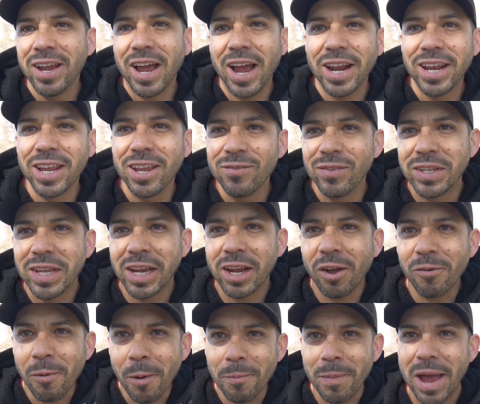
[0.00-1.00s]
I didn't even take
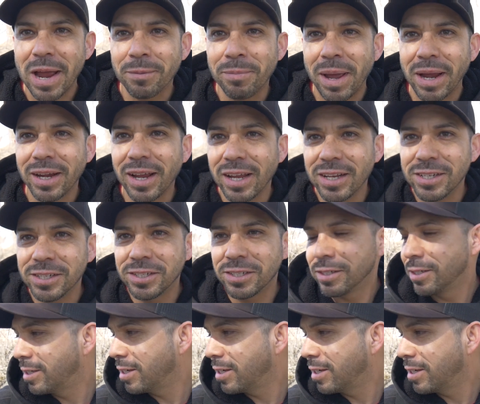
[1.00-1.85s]
off my backpack. I just